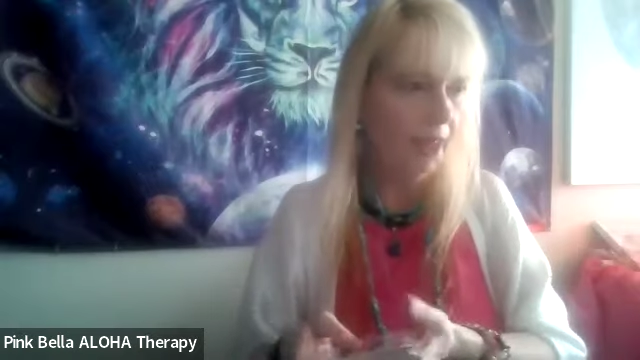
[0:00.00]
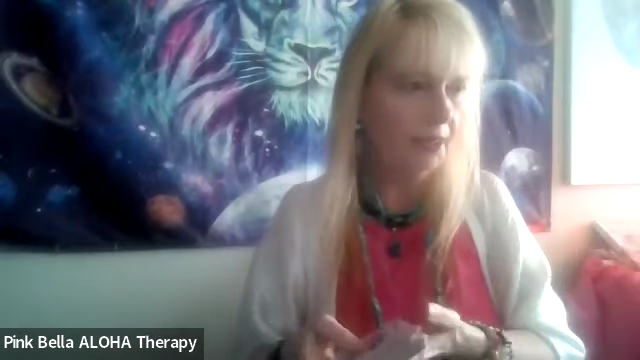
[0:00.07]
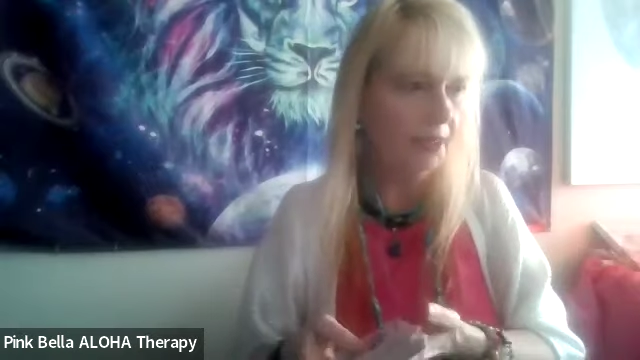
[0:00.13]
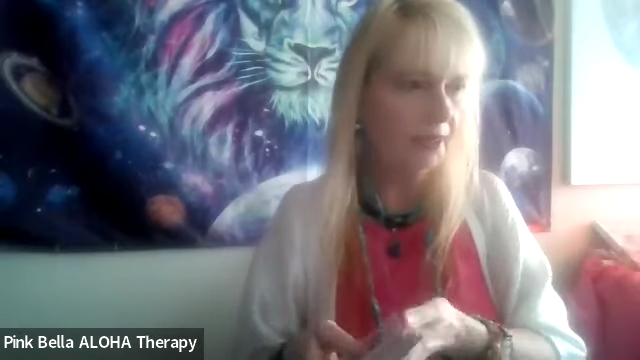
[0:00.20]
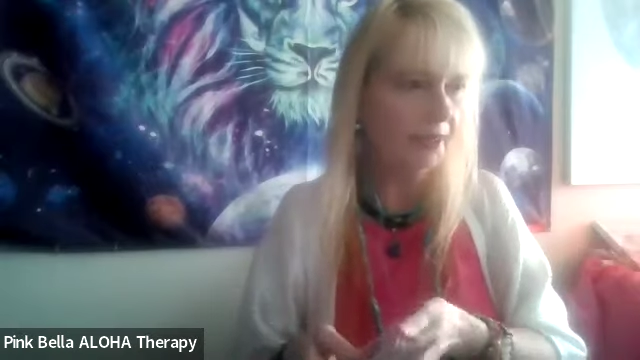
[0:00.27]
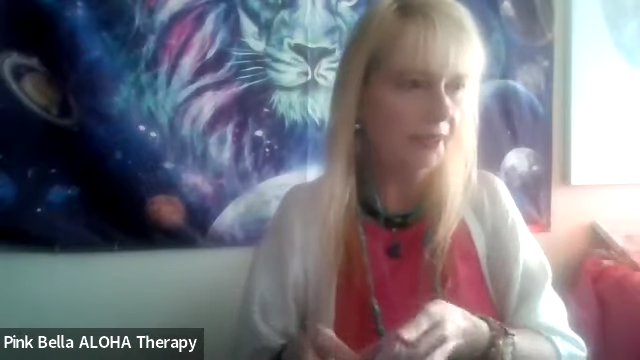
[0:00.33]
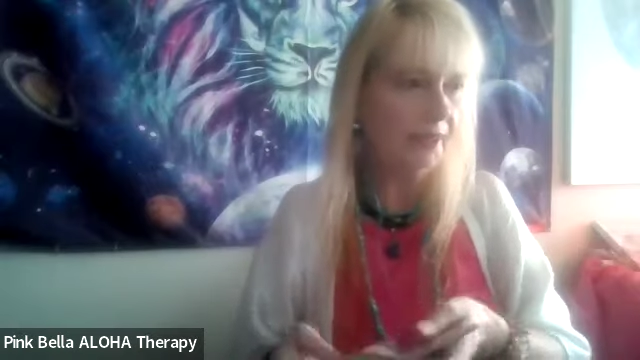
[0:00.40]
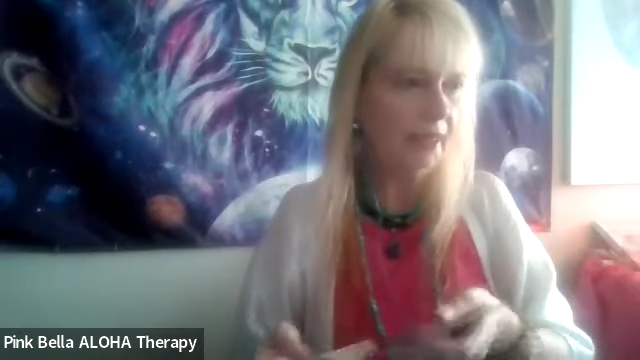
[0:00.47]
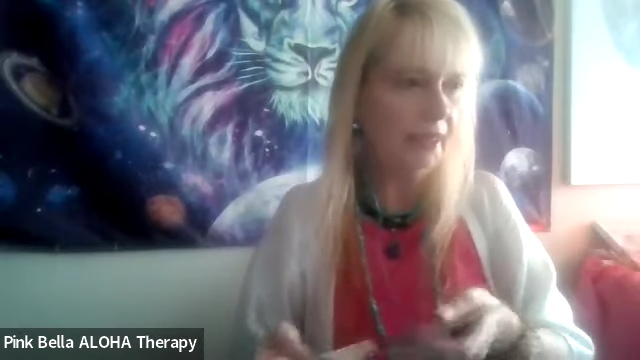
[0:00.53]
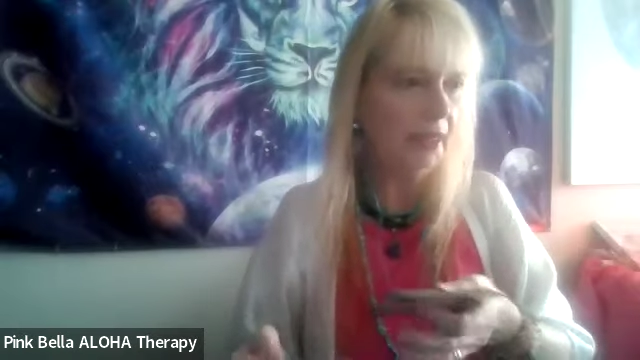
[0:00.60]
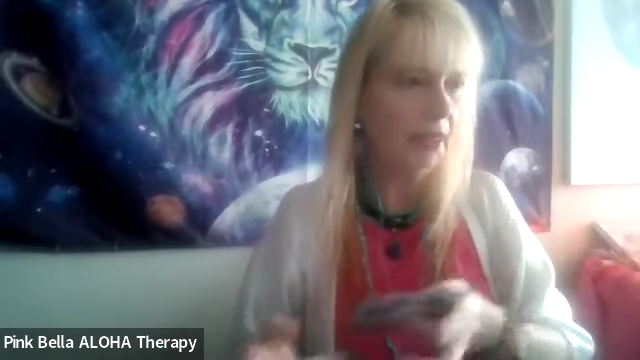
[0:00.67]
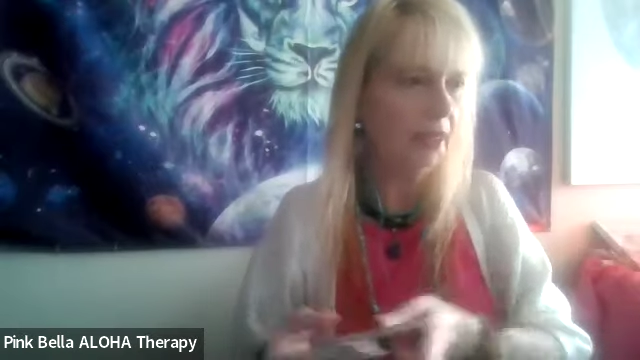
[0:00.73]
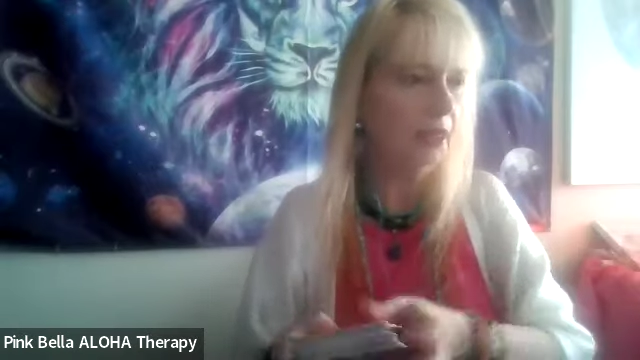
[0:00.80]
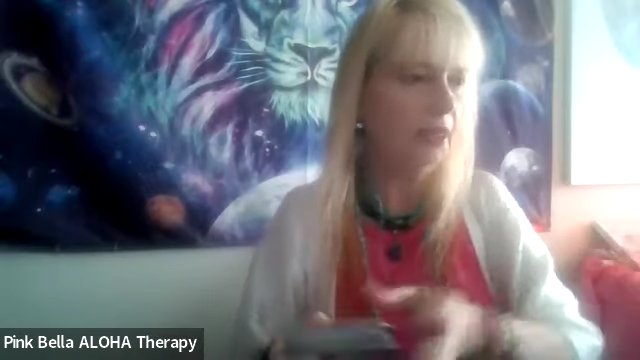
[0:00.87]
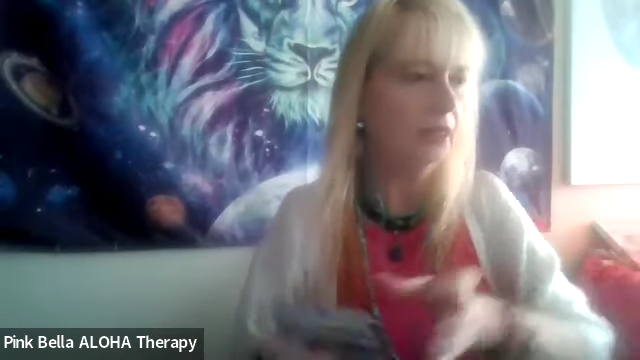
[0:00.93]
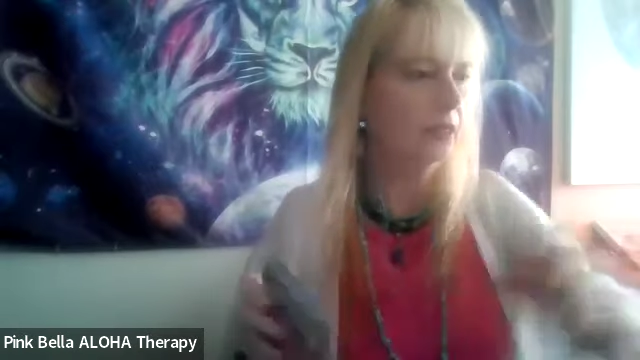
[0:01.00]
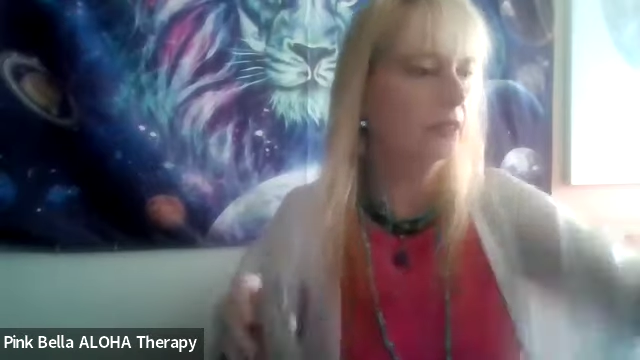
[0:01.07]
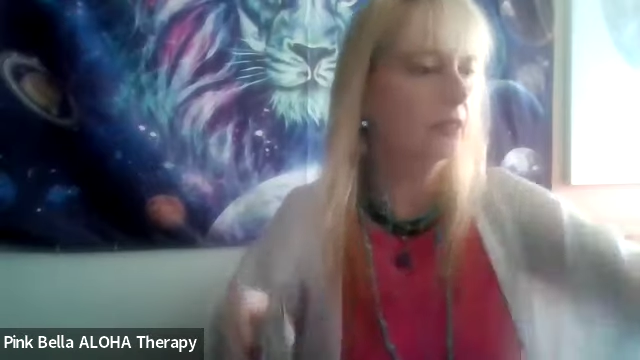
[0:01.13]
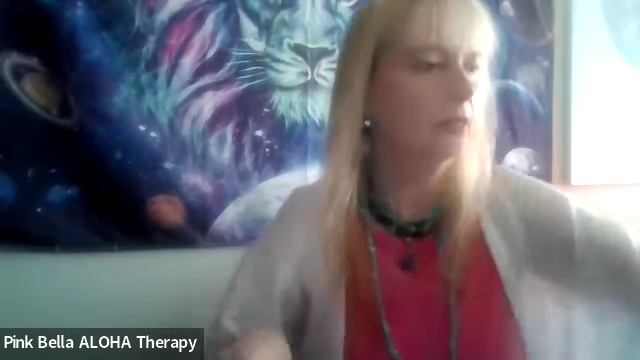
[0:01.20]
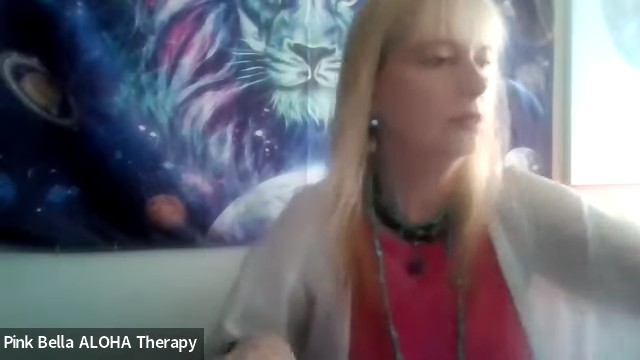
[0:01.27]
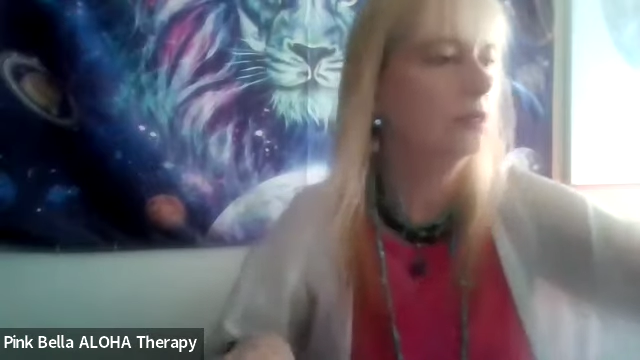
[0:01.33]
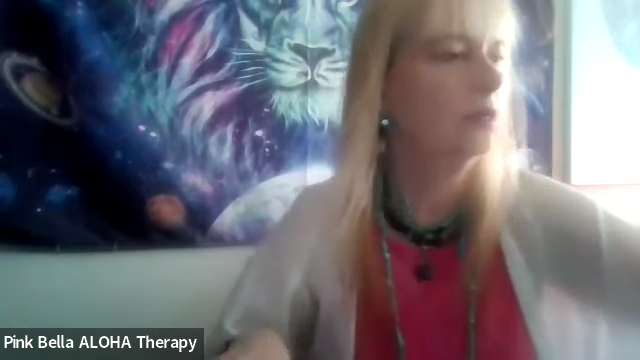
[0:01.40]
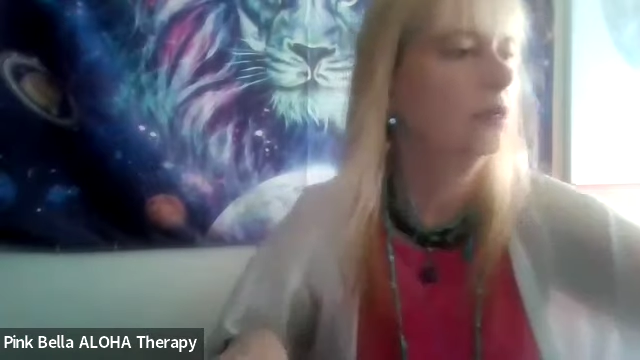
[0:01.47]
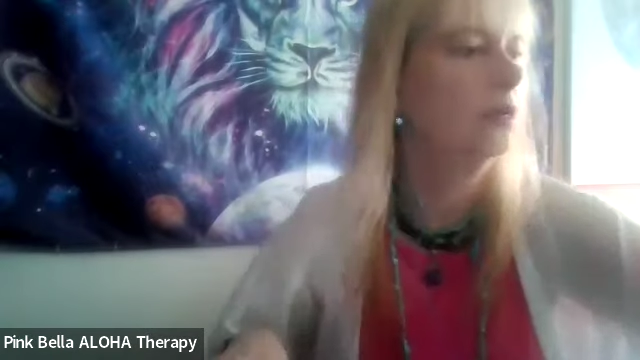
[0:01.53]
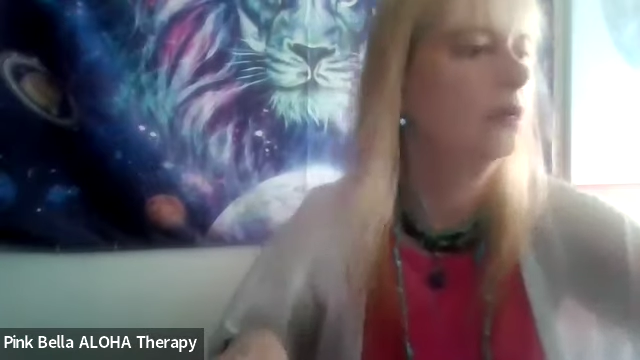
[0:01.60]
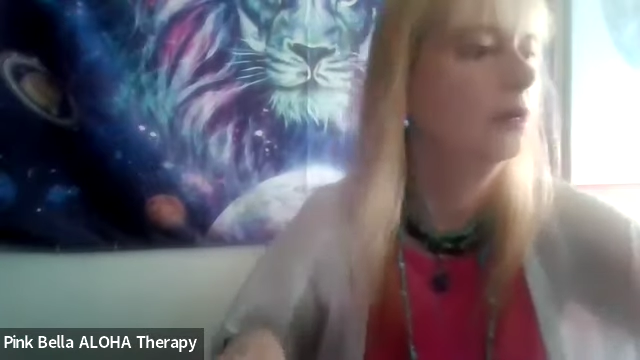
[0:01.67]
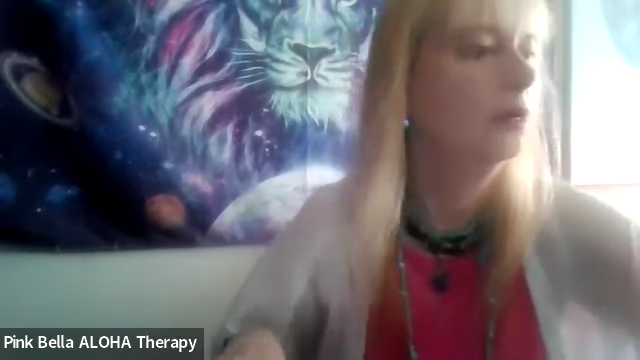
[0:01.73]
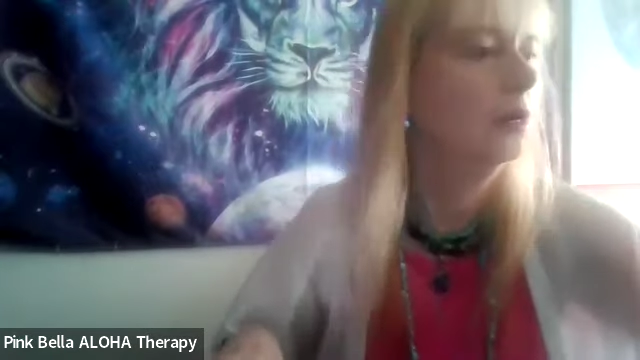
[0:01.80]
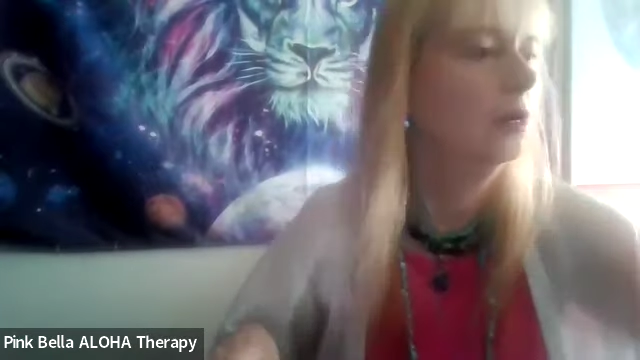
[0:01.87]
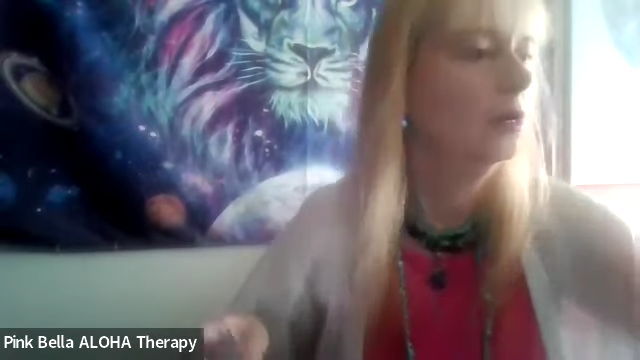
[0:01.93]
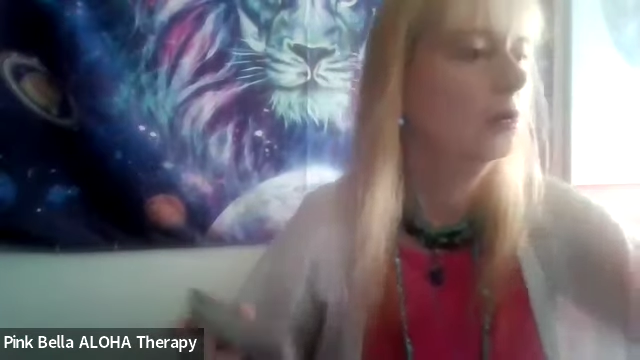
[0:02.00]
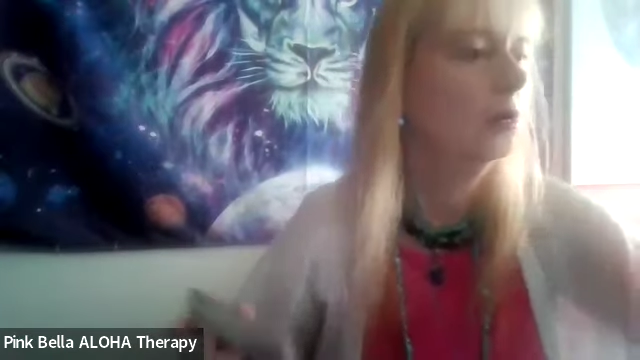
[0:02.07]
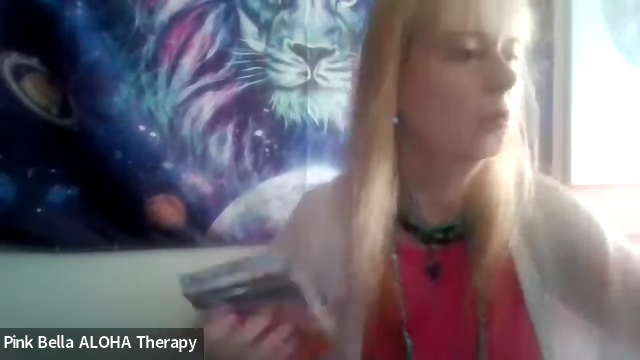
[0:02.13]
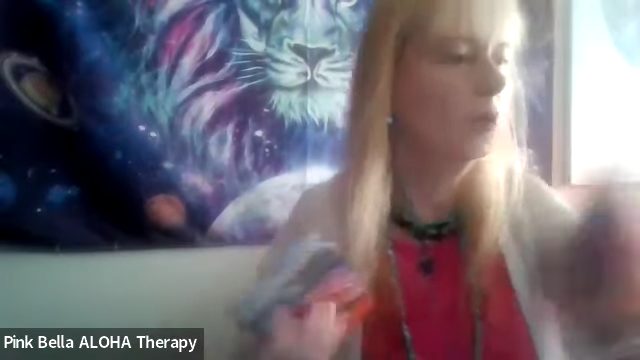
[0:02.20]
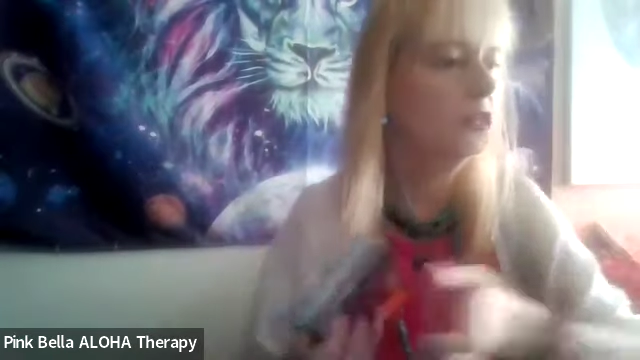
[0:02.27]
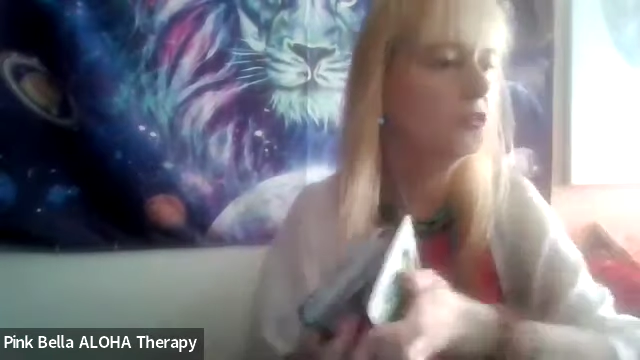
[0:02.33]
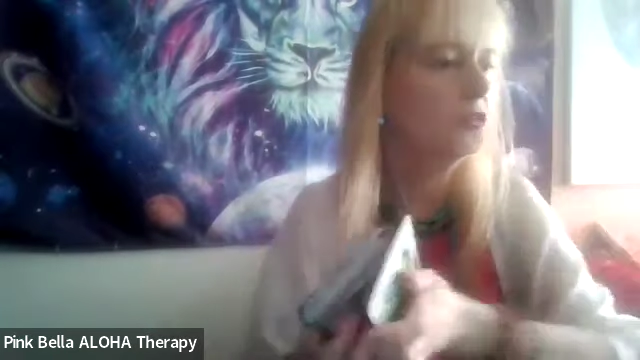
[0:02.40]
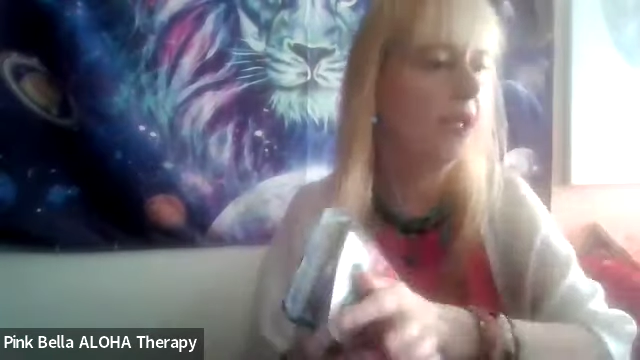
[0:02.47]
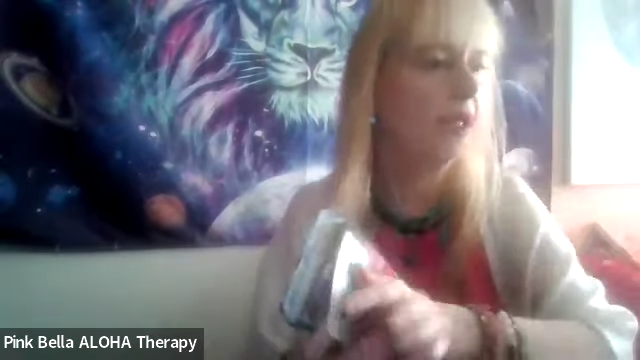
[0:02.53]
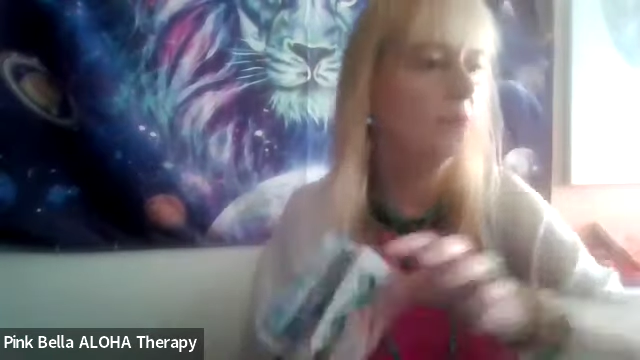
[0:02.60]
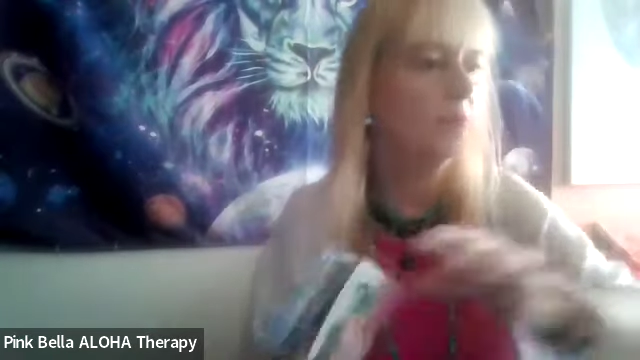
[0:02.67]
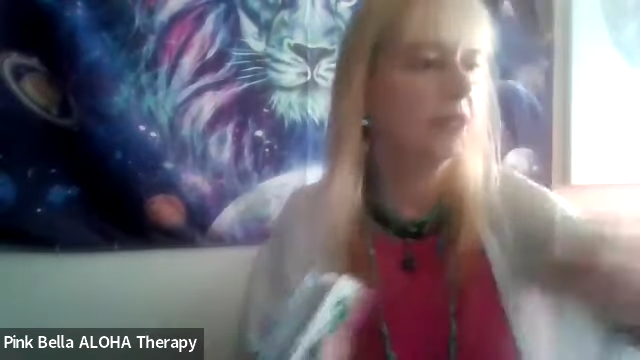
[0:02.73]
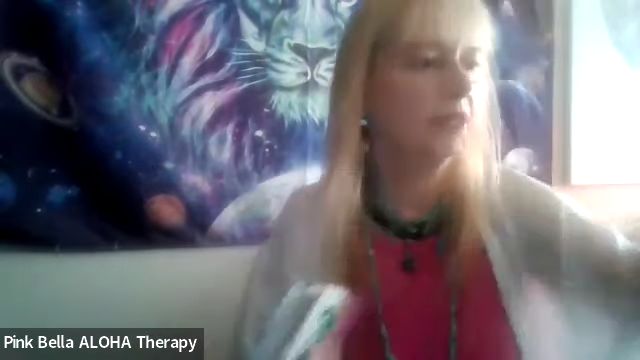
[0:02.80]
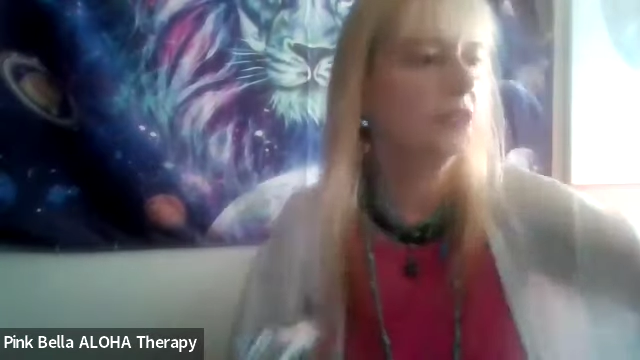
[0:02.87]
and see what dragon